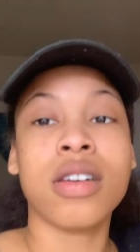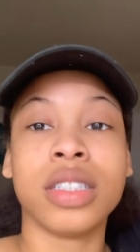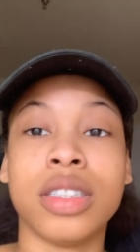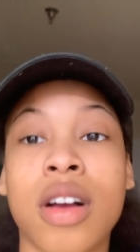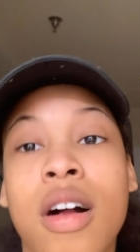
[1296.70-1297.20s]

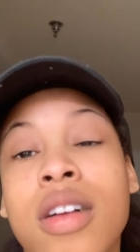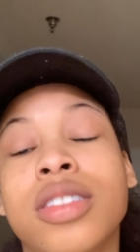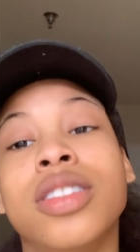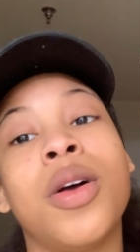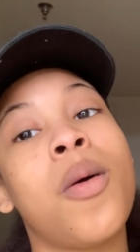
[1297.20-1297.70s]
Alright, y'all.
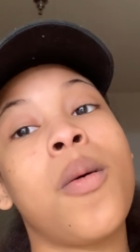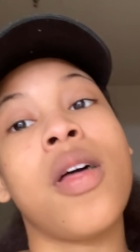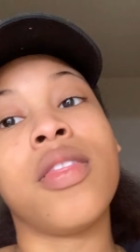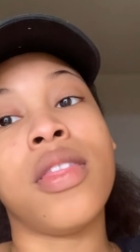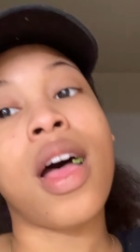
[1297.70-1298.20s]
So
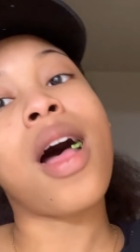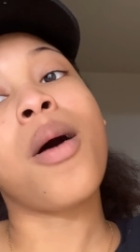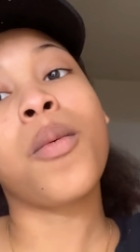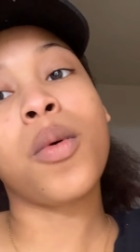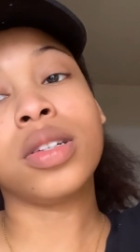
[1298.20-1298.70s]

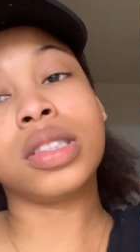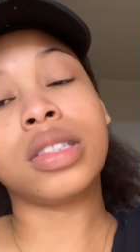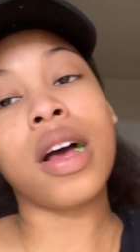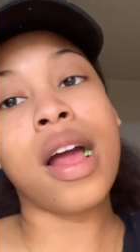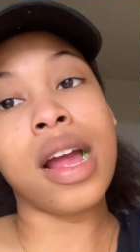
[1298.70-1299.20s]
that was
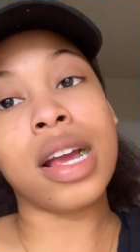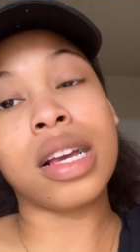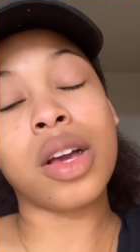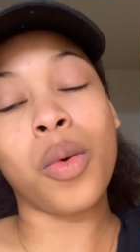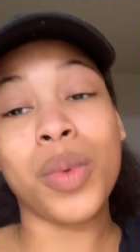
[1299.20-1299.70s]

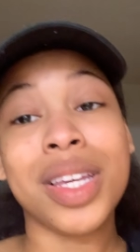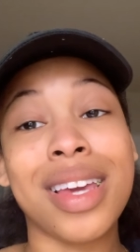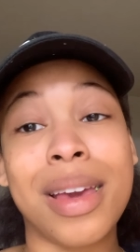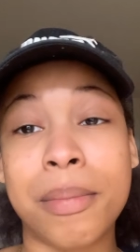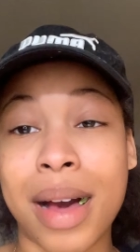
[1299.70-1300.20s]
a week
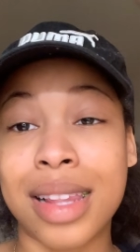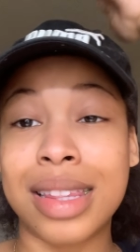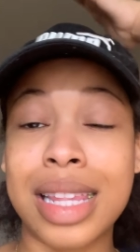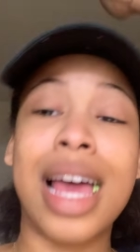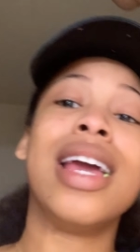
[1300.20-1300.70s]
in my
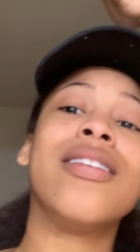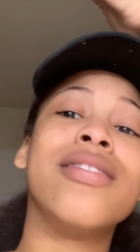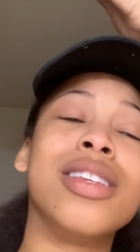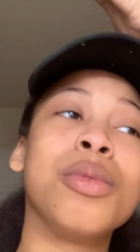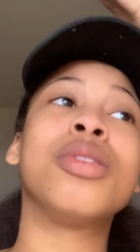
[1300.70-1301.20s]
life.
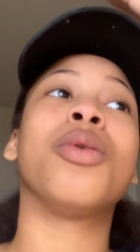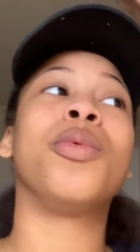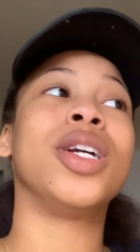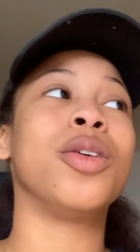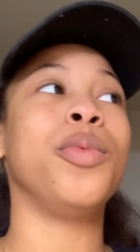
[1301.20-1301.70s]
This was a
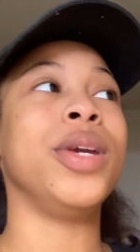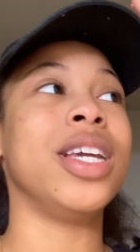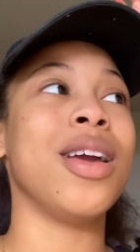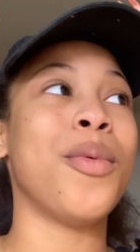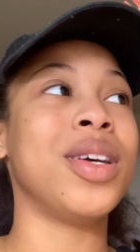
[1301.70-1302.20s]
weird
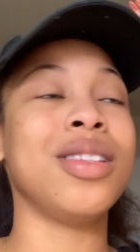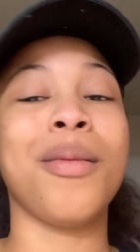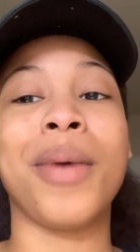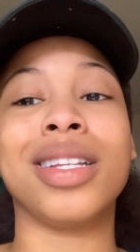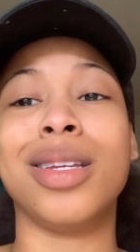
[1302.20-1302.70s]
week. It
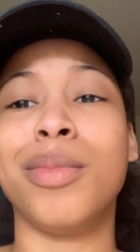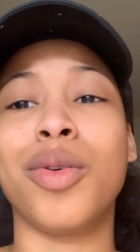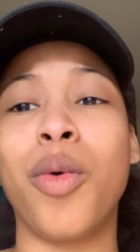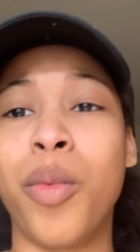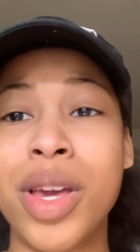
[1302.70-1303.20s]
wasn't my
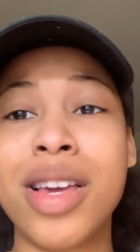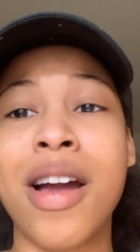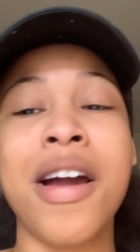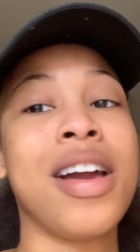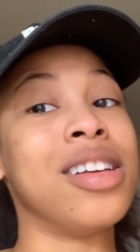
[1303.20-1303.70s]
typical week.
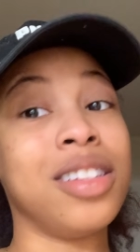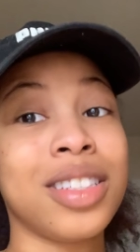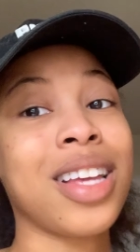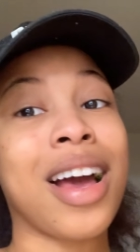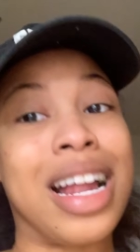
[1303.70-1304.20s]
It
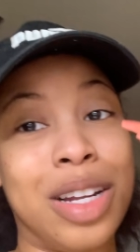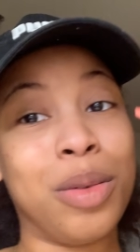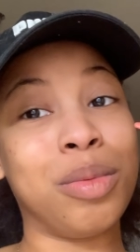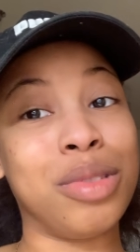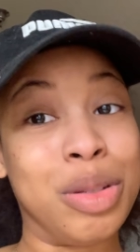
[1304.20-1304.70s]
looks like I
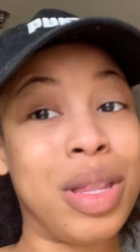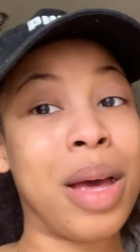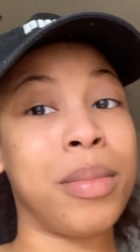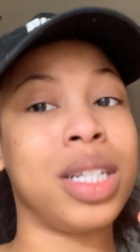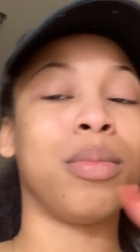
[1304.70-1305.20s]
don't do
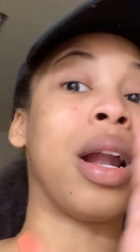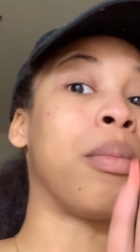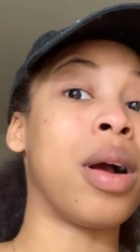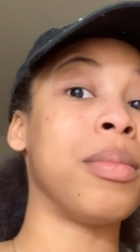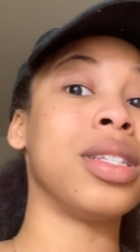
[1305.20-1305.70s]
that much, but I
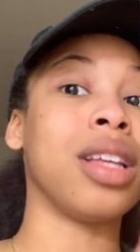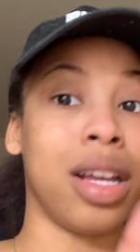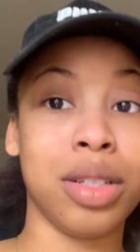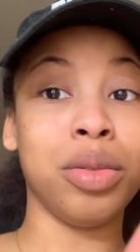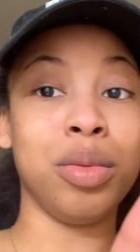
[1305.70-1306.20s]
promise I
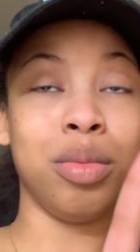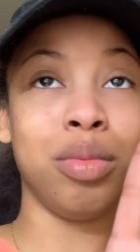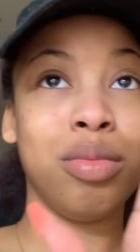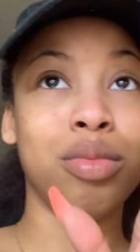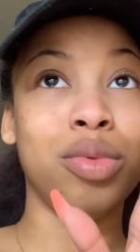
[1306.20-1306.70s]
do
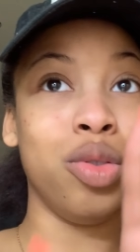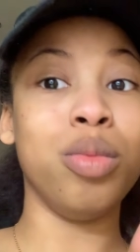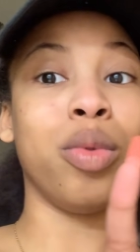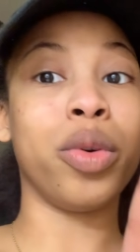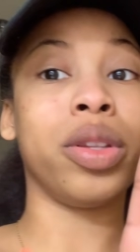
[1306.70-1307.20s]
do
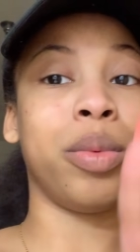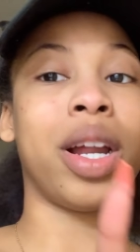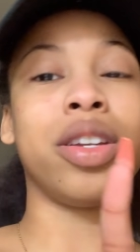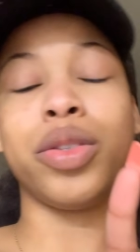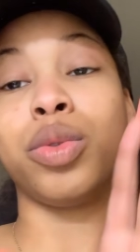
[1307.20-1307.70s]
more than what
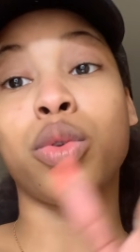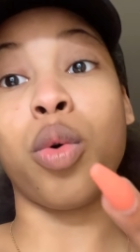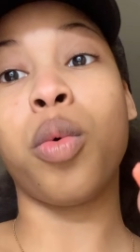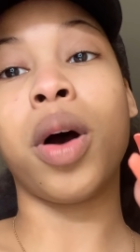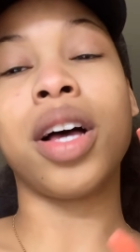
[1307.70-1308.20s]
I do
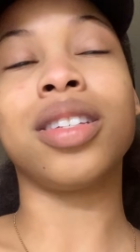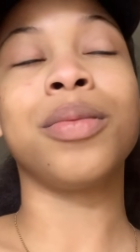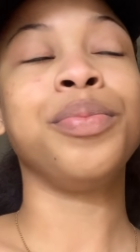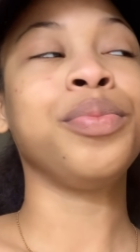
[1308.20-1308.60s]
school-wise.